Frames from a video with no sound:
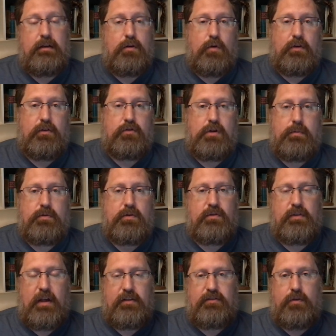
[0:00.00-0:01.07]
according to scriptures,
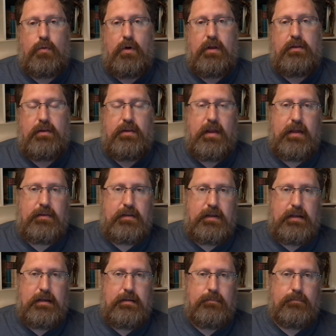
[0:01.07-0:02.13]
that's the one that
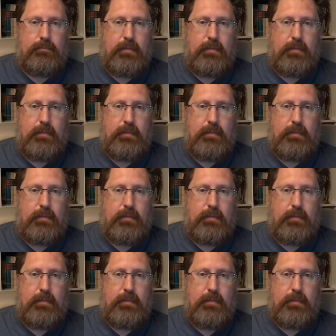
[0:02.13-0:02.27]
the